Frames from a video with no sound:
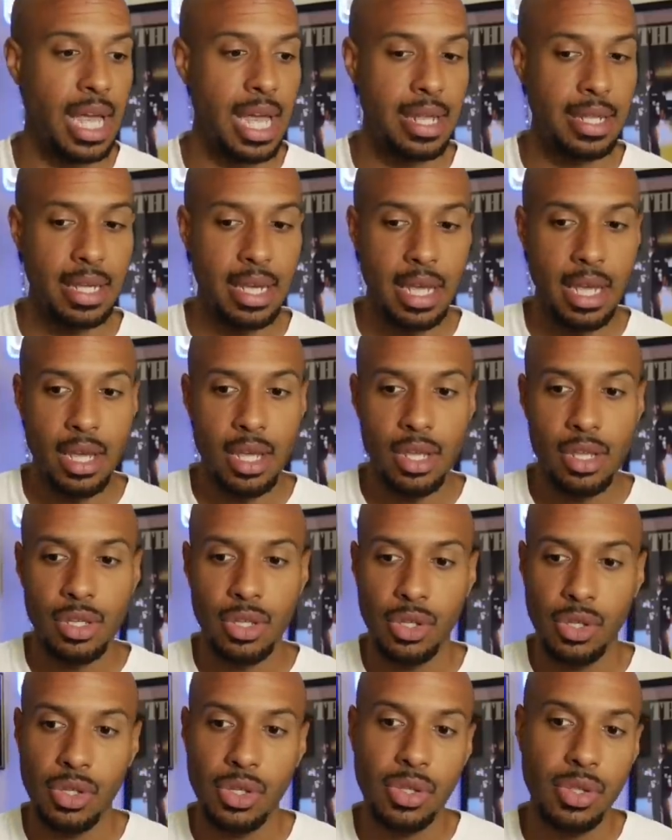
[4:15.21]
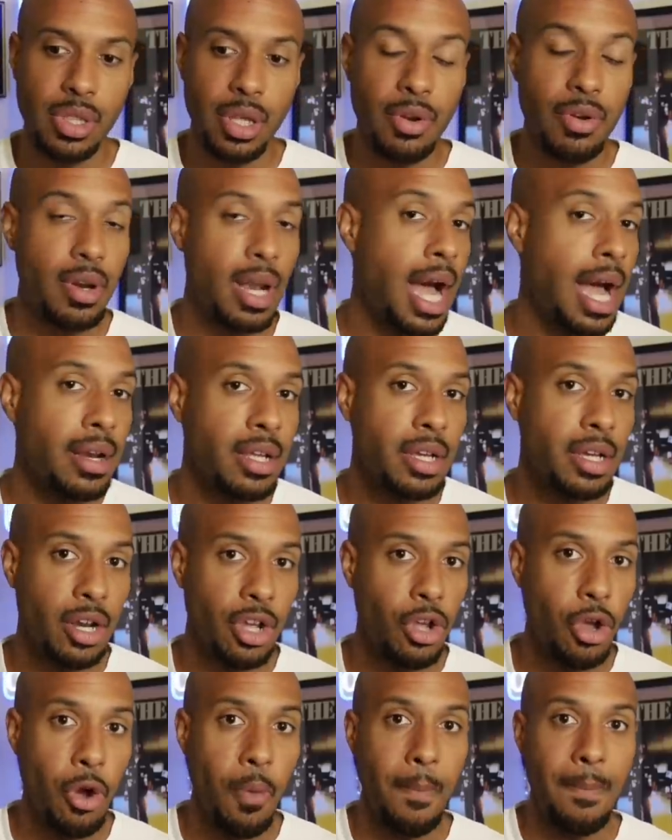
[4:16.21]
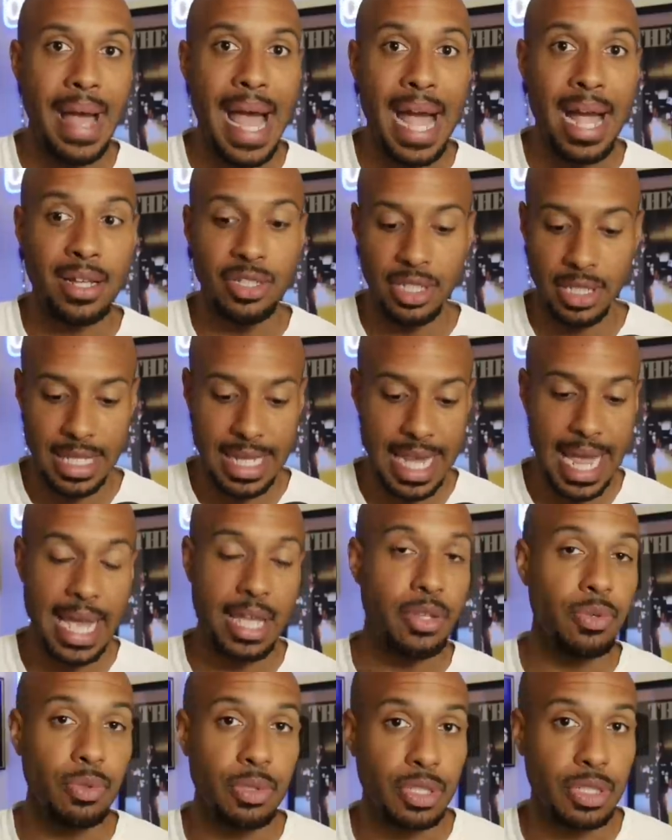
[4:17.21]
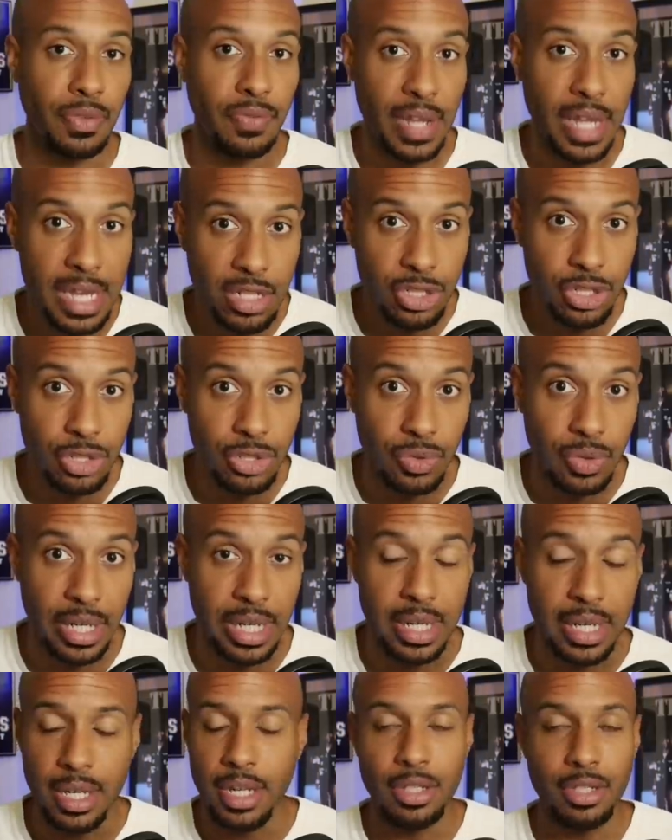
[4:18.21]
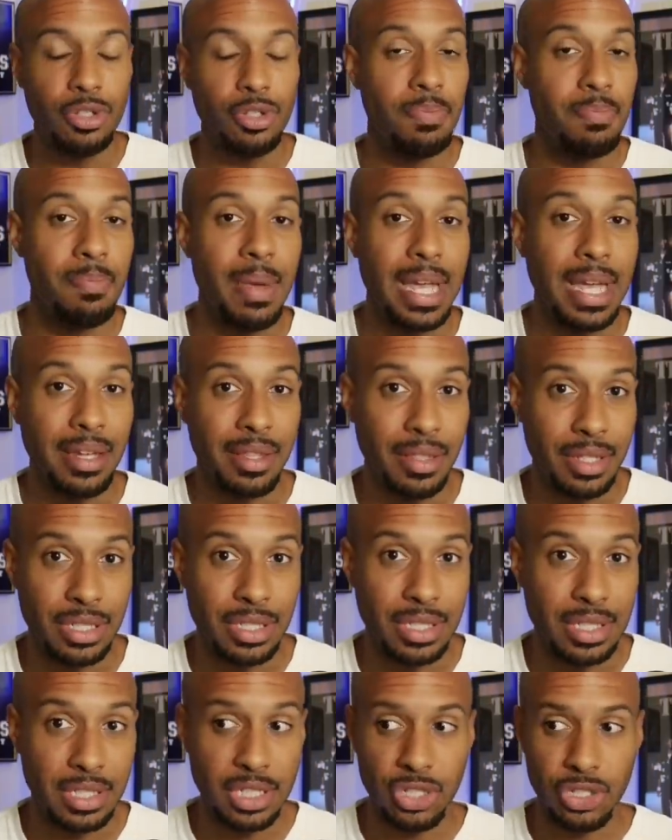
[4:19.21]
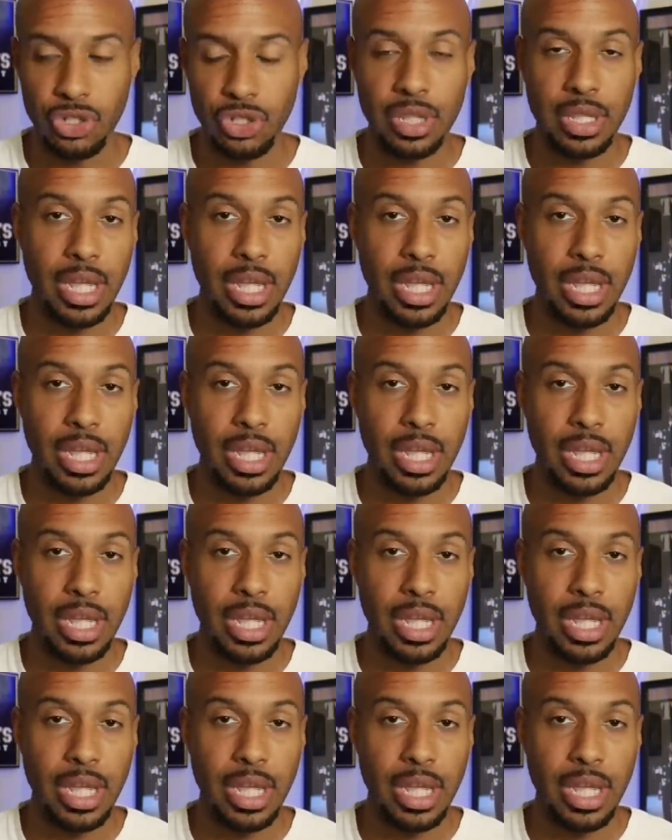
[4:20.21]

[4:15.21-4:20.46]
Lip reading: And they're not going to go back to the annuals of history to make this decision.